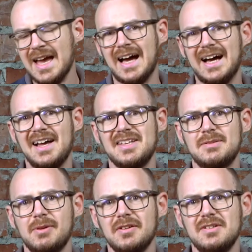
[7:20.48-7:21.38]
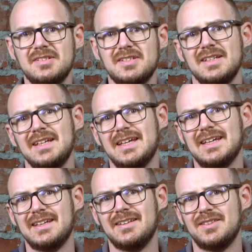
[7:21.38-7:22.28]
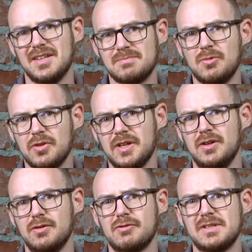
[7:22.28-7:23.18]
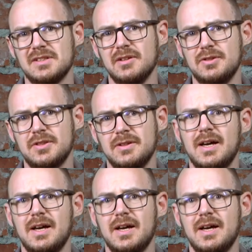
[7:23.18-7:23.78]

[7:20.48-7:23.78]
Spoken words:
And to be honest, that's more than enough resolution.